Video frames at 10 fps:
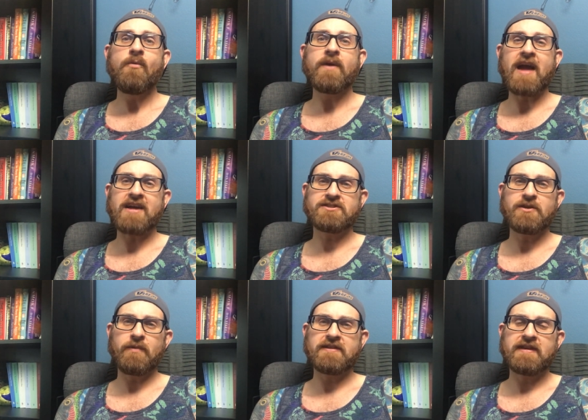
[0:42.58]
We
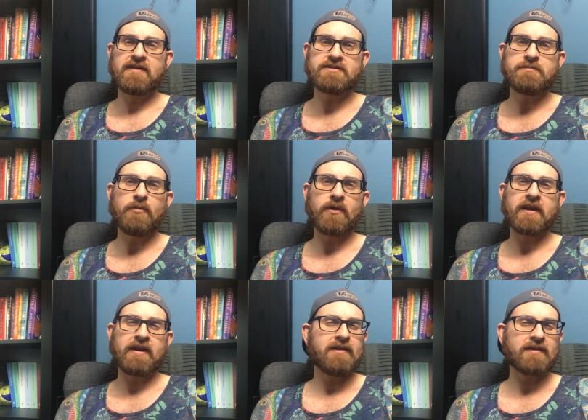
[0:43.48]
actually went down to
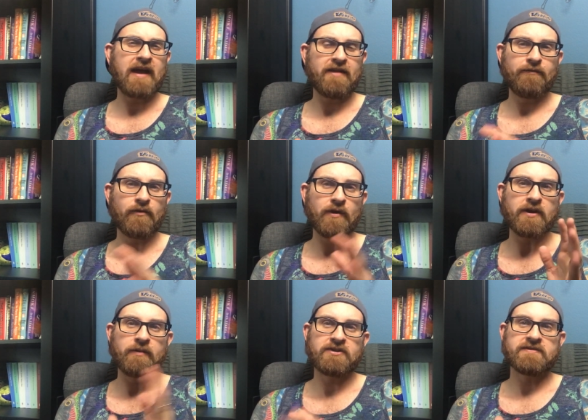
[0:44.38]
Morgan Hill,
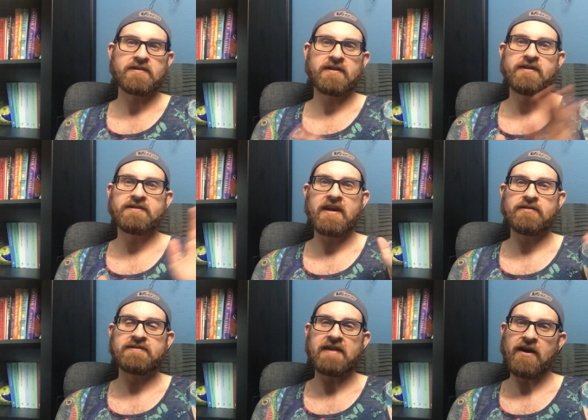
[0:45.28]
California, which is a little
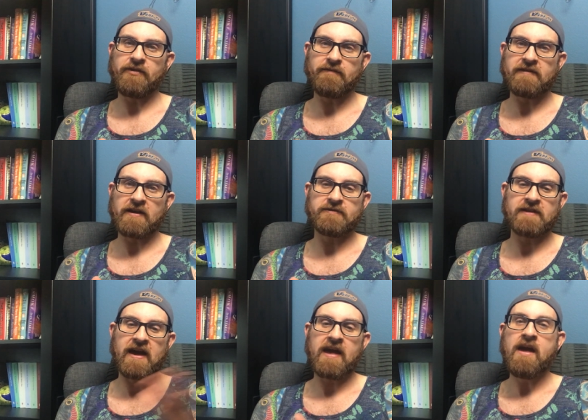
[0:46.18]
town south of San
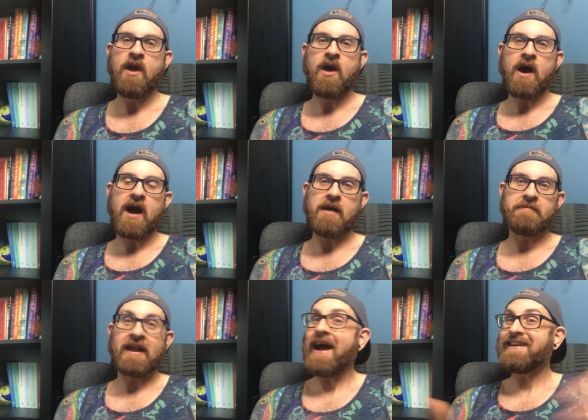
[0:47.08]
Jose
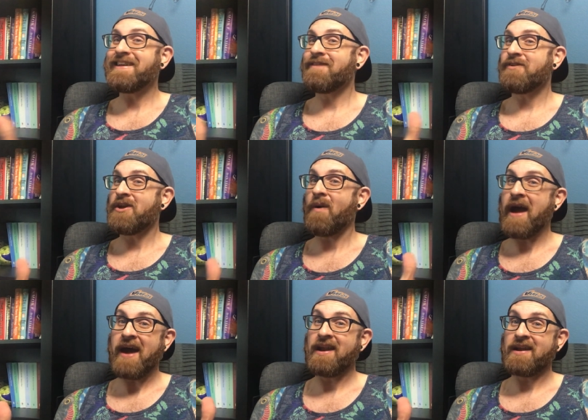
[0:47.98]
that I didn't even know
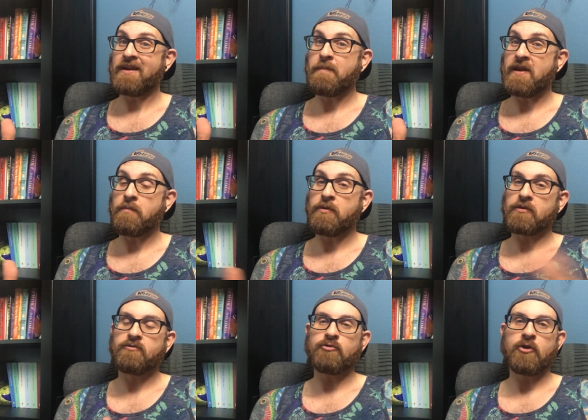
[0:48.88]
had an independent
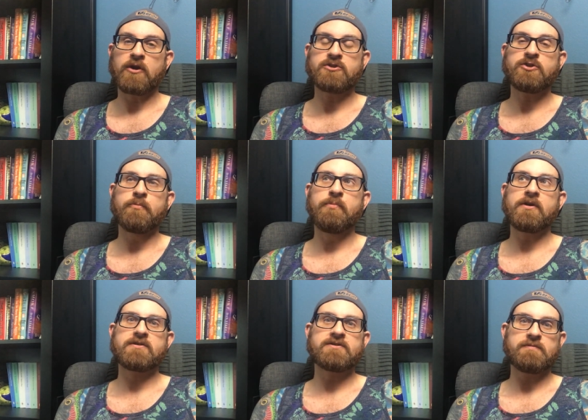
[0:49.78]
bookstore, to
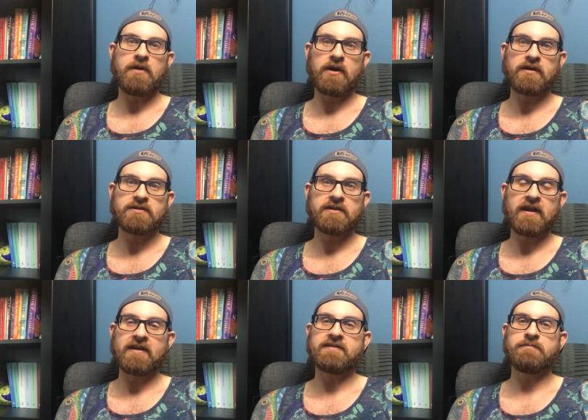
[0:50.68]
Book Smart.
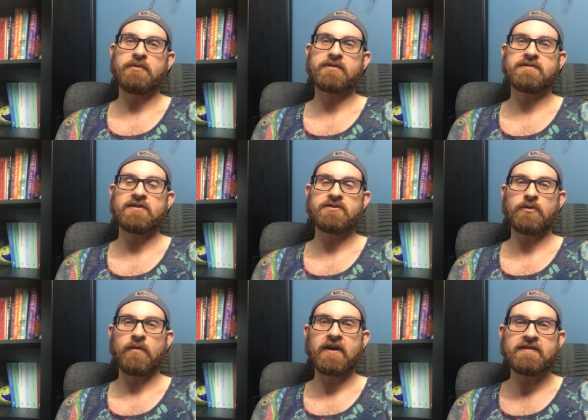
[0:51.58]
It's Books and
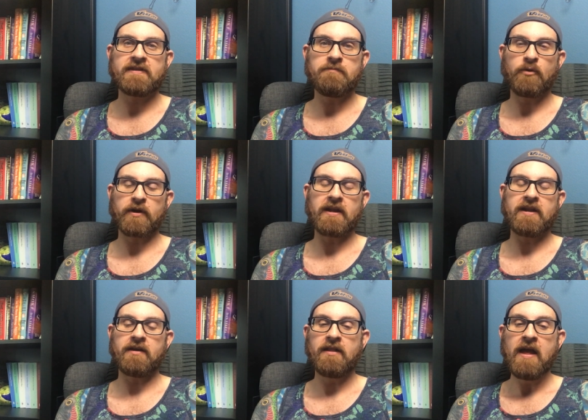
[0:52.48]
Toys in Morgan
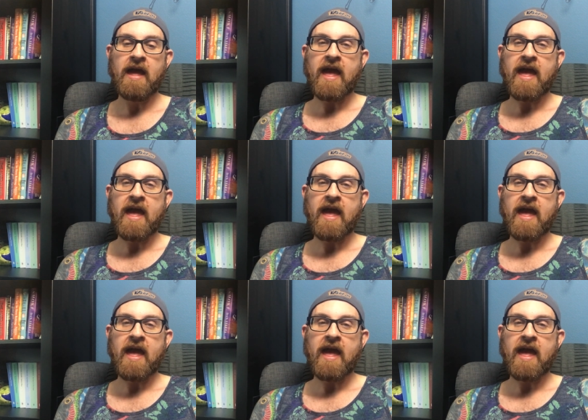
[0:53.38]
Hill.